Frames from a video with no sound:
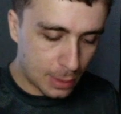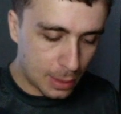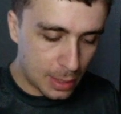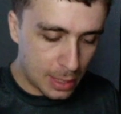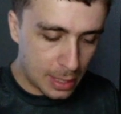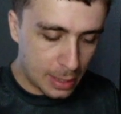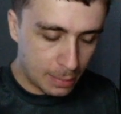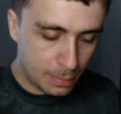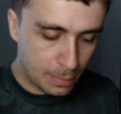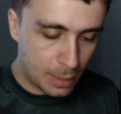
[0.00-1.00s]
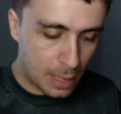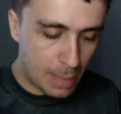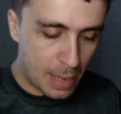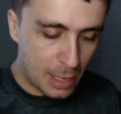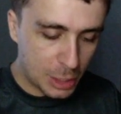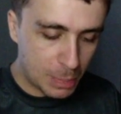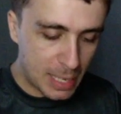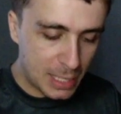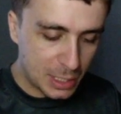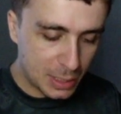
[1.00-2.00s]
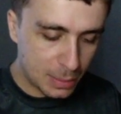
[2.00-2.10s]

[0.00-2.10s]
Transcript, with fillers: um, amount of space.